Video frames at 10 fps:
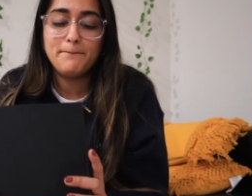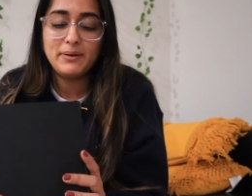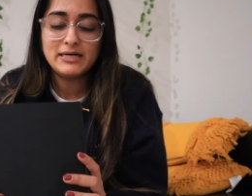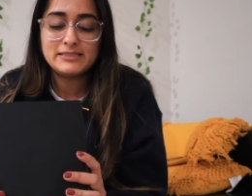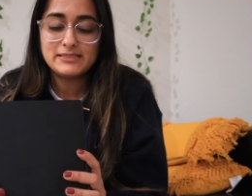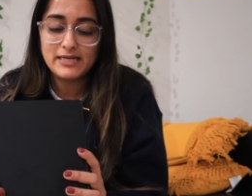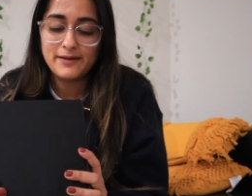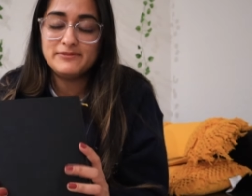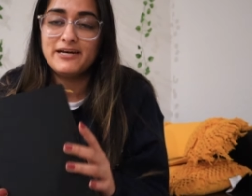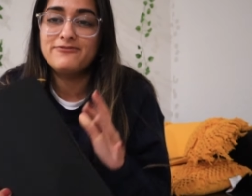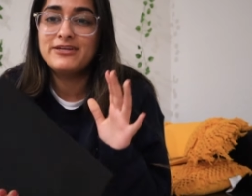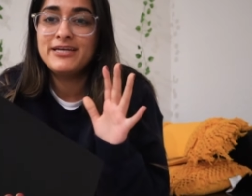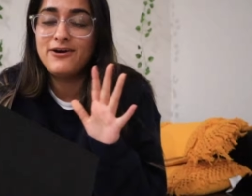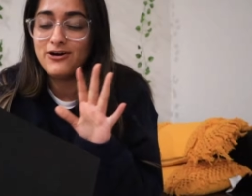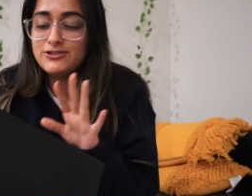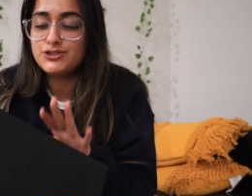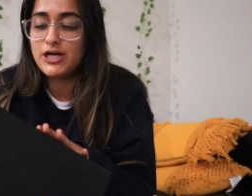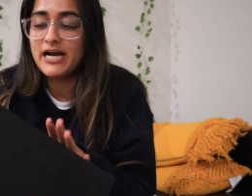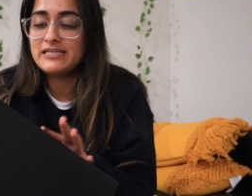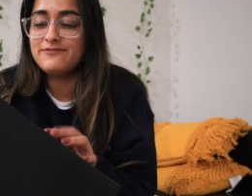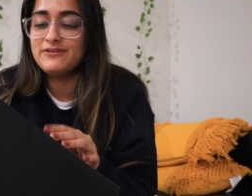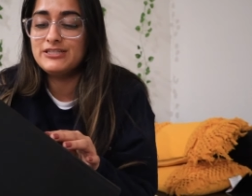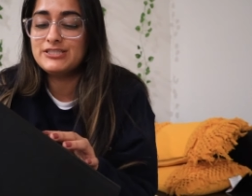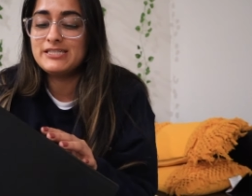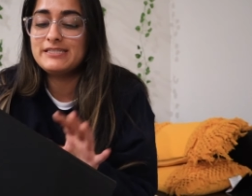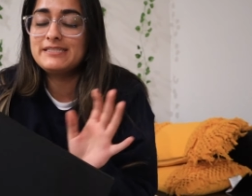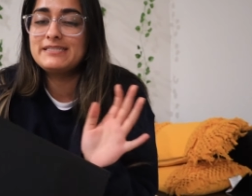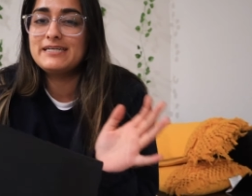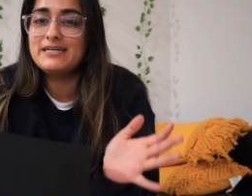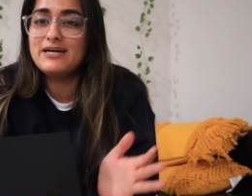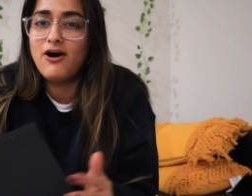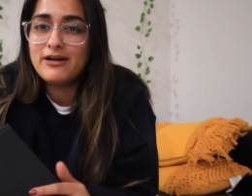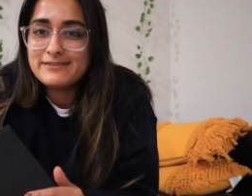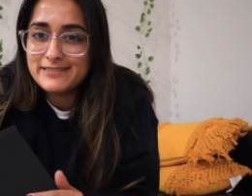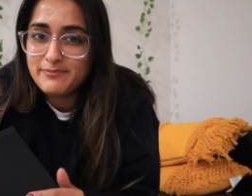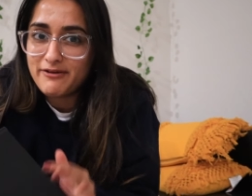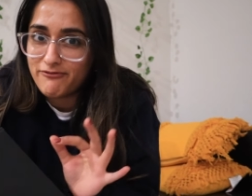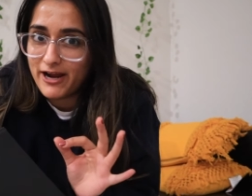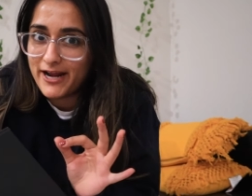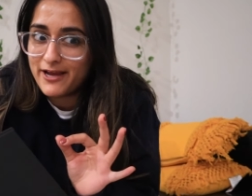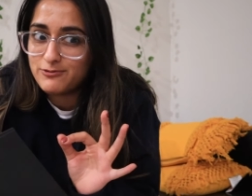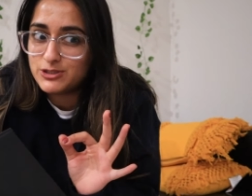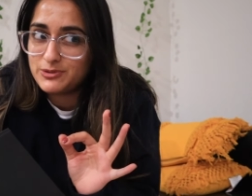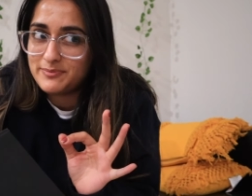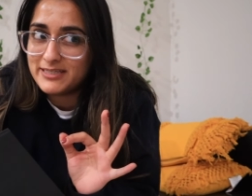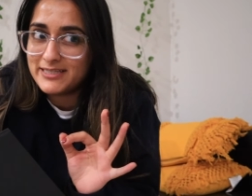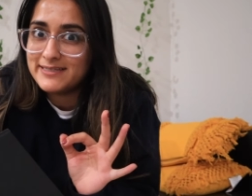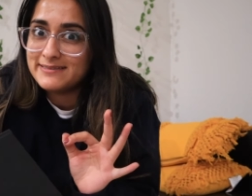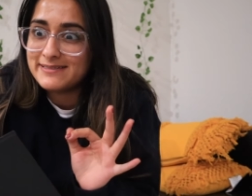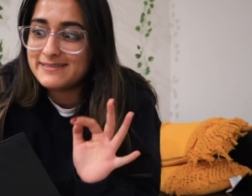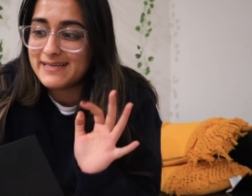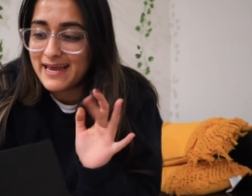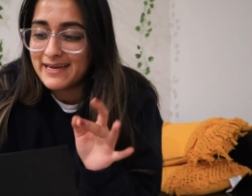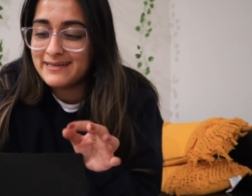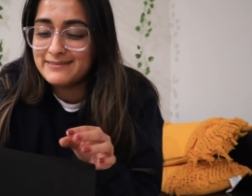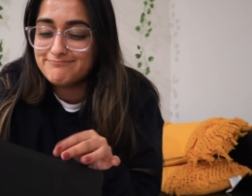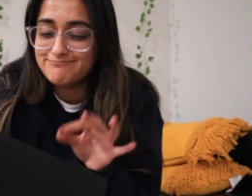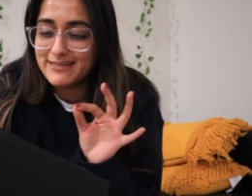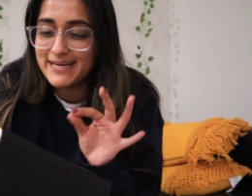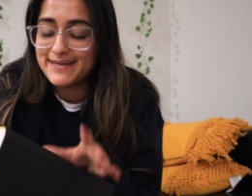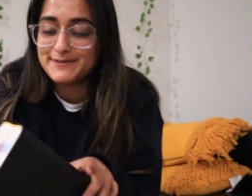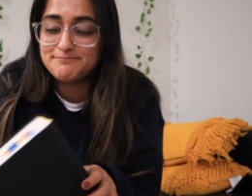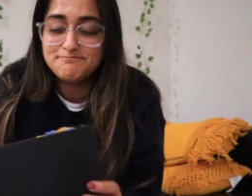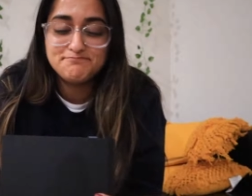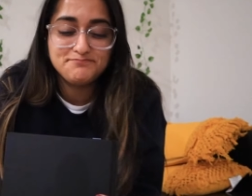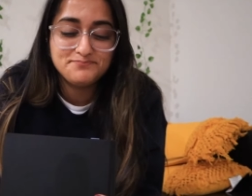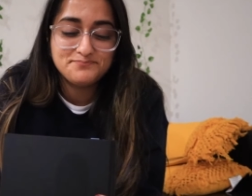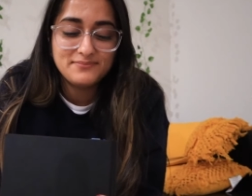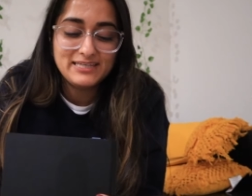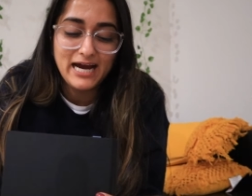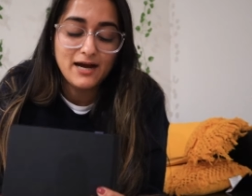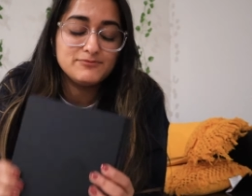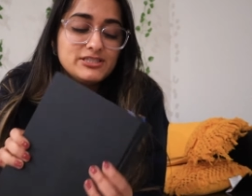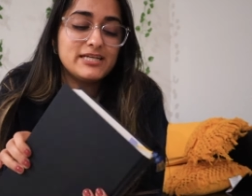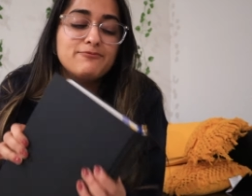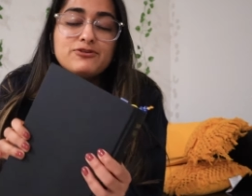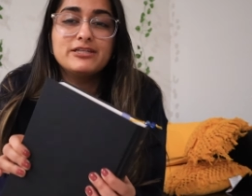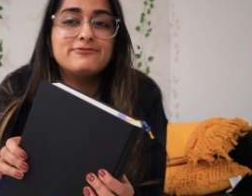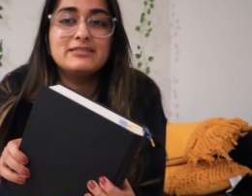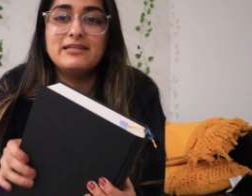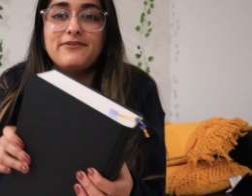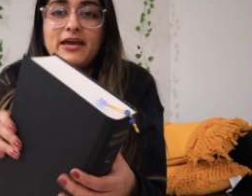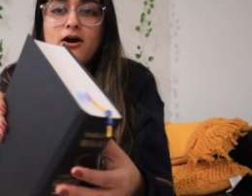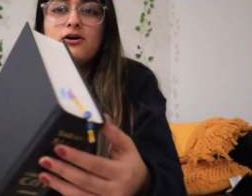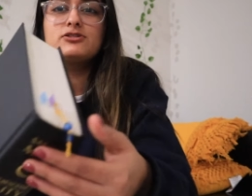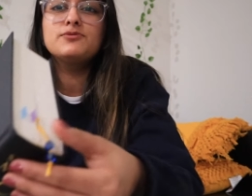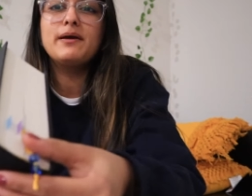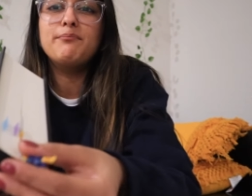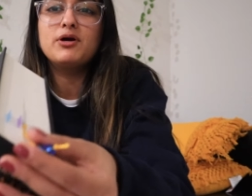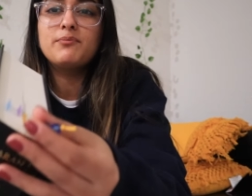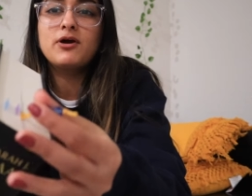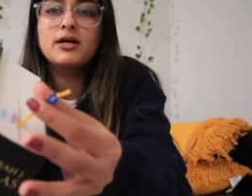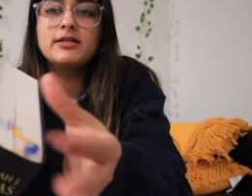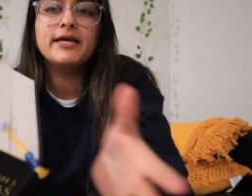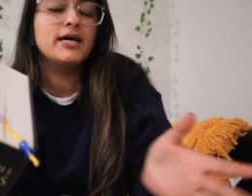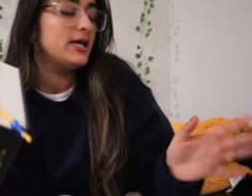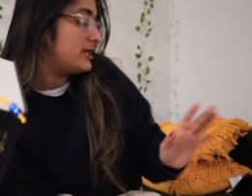but I'm definitely on track to finish this honestly by Friday, which would be insane. Like yeah, I'm just I'm really really loving it. Also my bookmark like